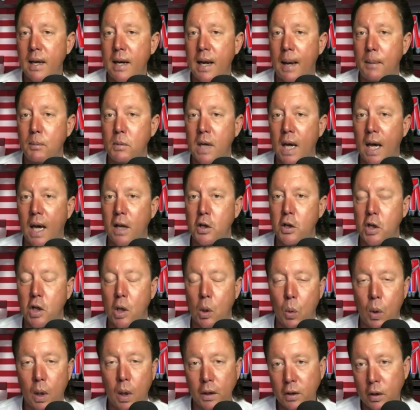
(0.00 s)
I'm Todd
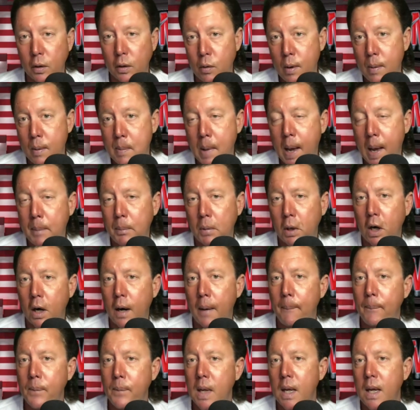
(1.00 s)
Schowalter. And
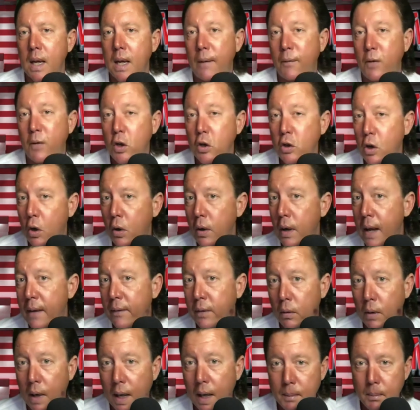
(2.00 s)
remember, if you don't have a
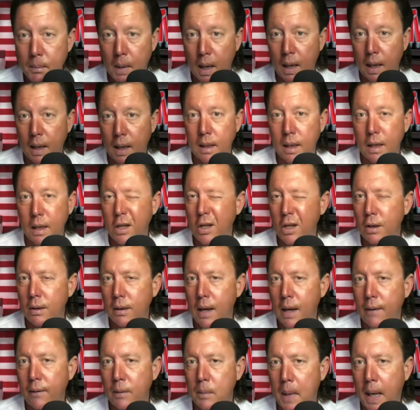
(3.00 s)
right mind, you don't
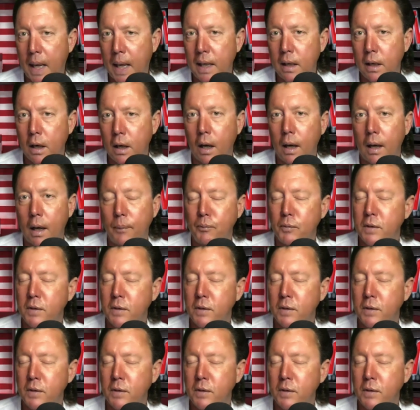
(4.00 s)
have a mind at all.